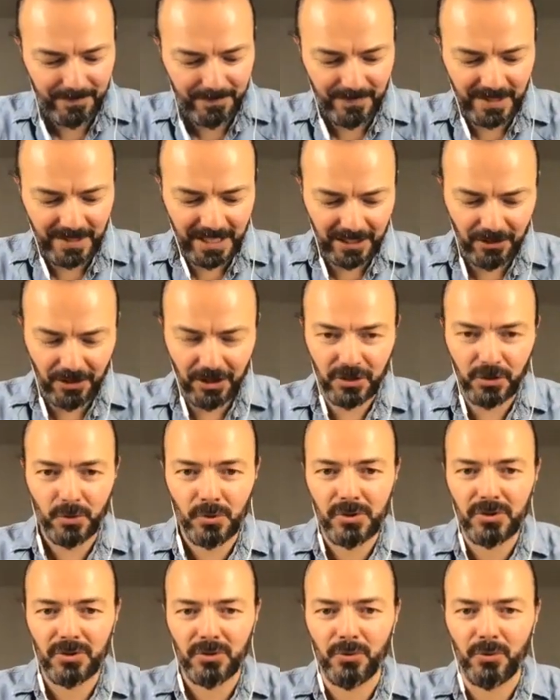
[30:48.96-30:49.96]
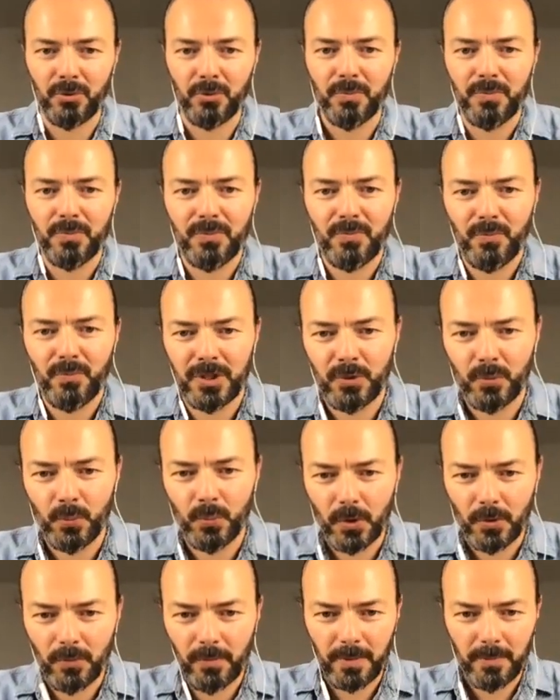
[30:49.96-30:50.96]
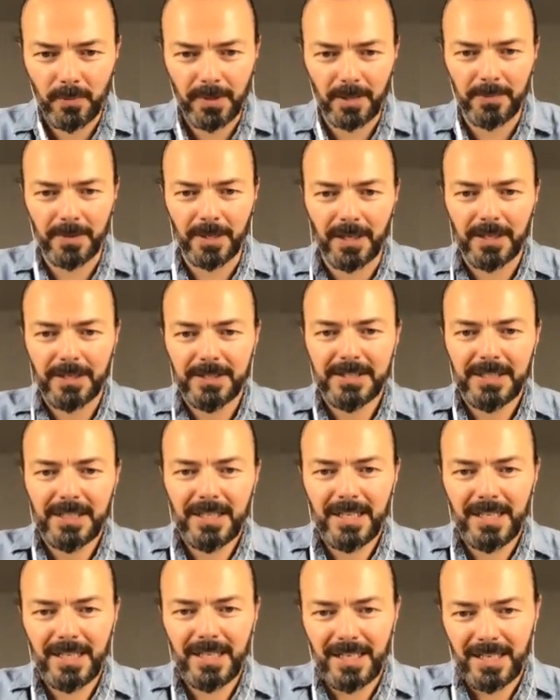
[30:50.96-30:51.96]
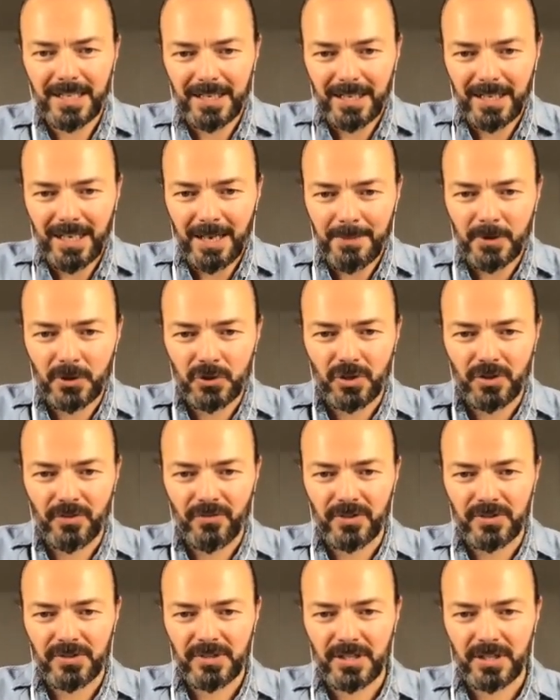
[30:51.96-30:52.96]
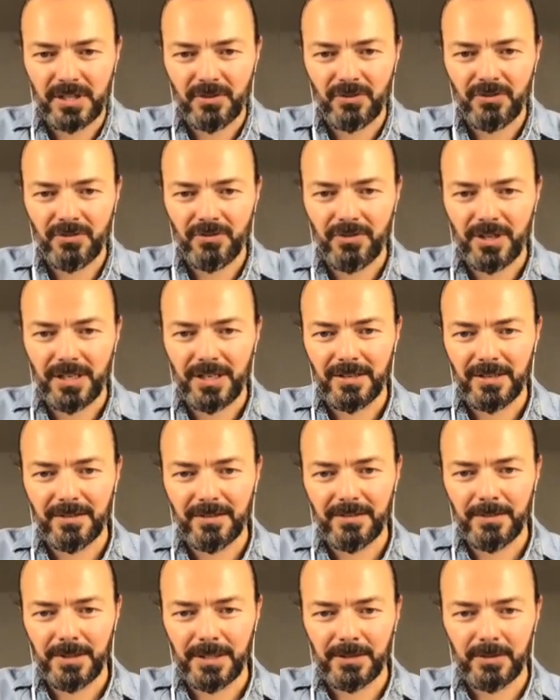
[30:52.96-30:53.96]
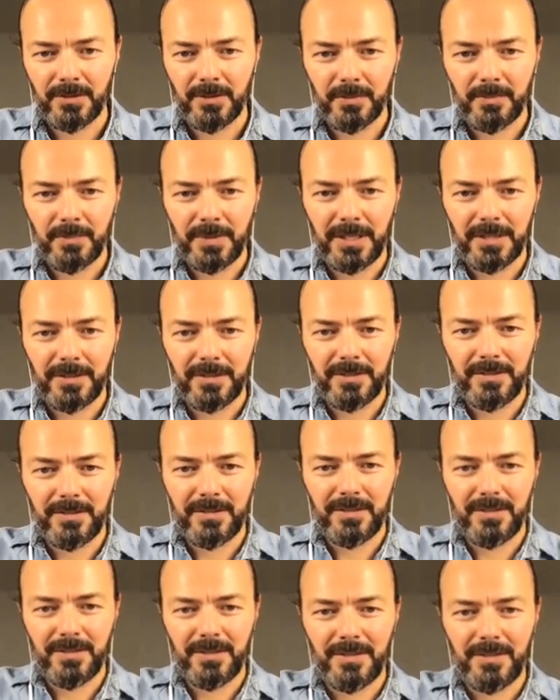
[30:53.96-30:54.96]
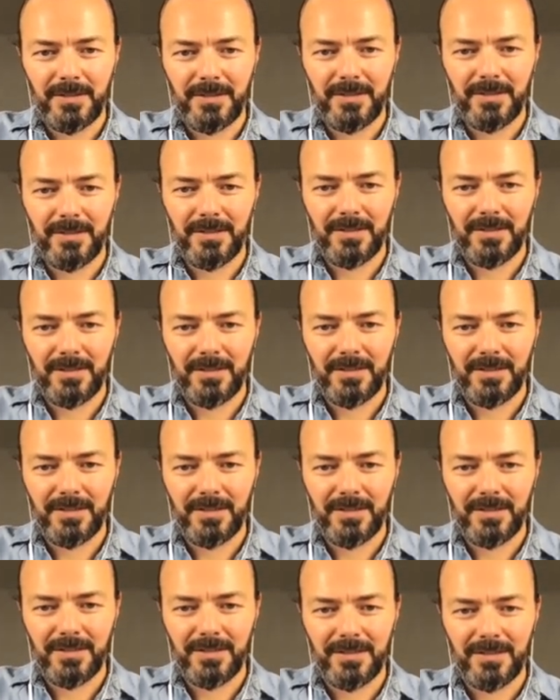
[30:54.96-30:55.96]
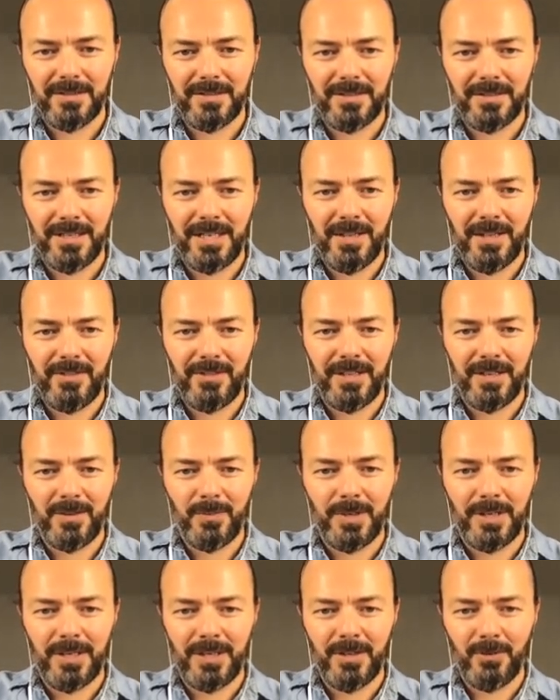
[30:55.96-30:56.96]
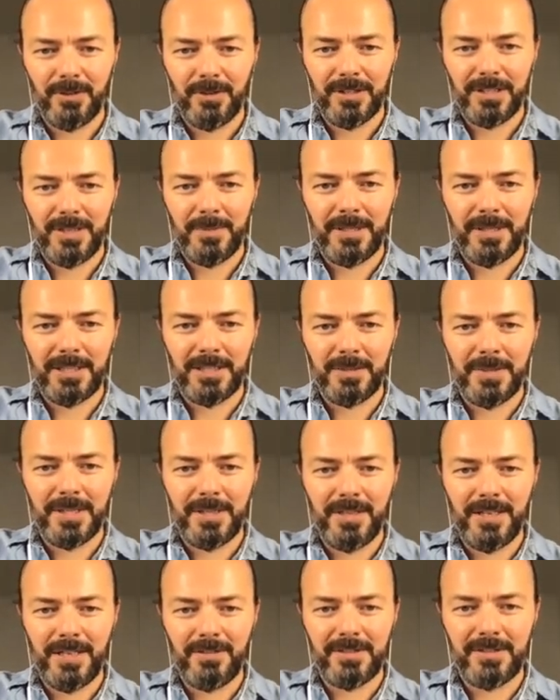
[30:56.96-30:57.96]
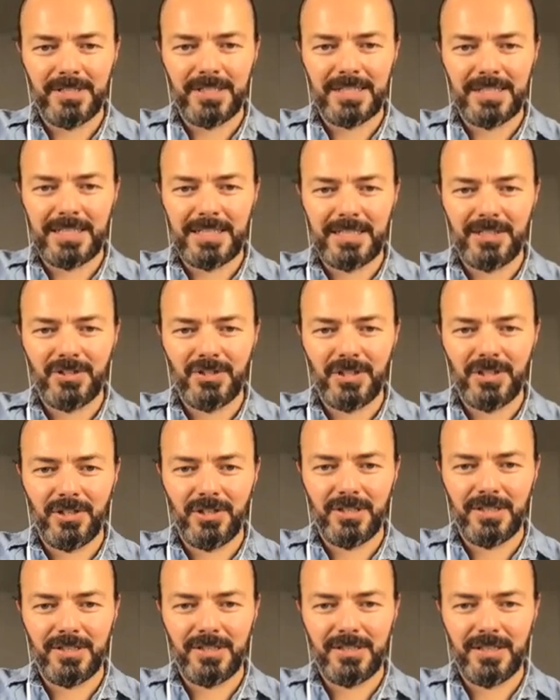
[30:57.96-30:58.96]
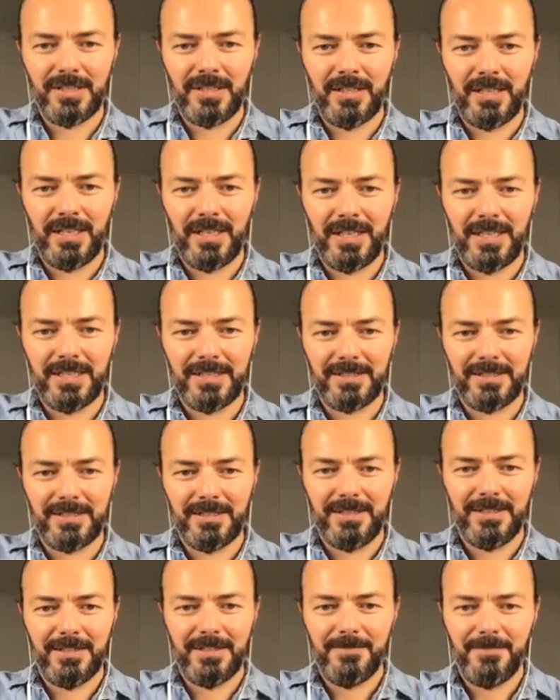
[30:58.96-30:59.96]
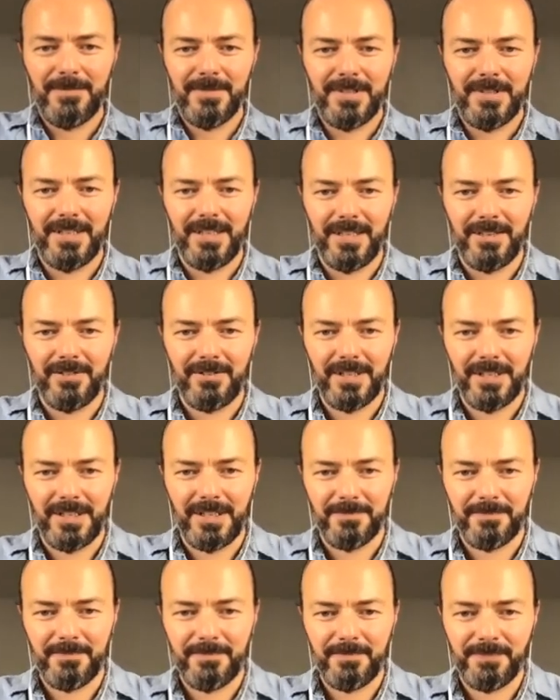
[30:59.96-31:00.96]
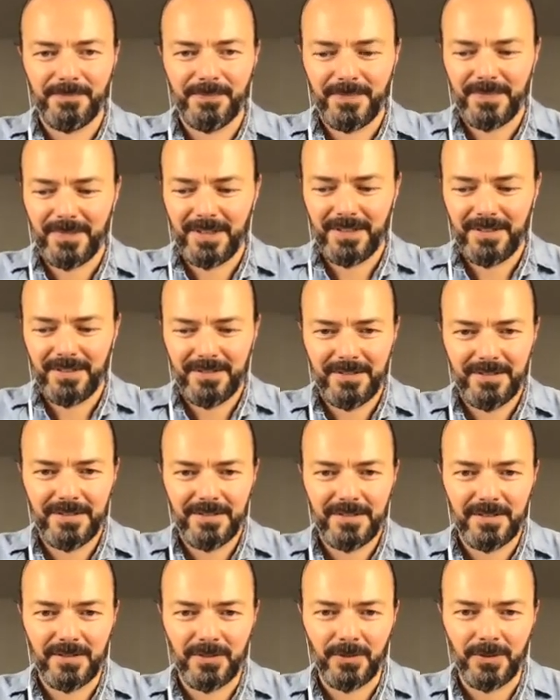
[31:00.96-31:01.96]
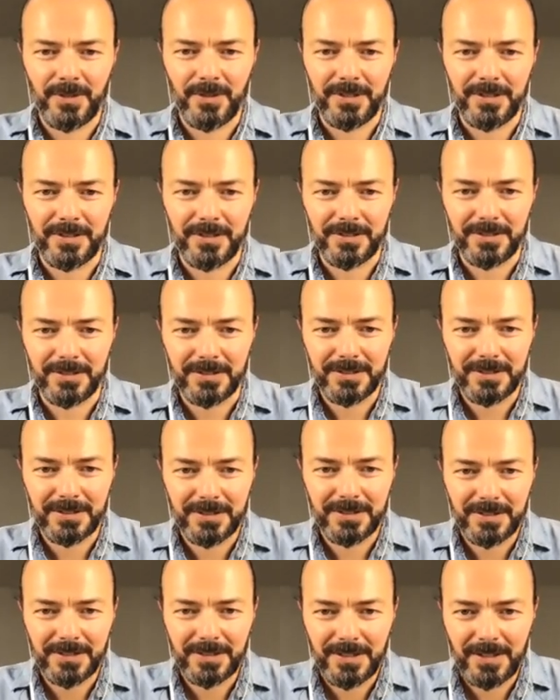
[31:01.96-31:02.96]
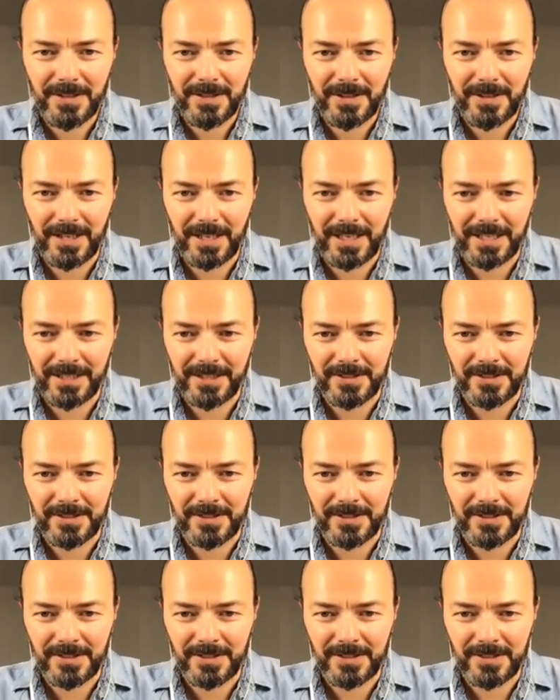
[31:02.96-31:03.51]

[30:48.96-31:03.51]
Like I used to when you work with paper. I'm not sure if you see it quite, quite good, but uh, I think when I hold it up a little bit, there is this literature, you can see the lines. Yeah, okay. So uh, the light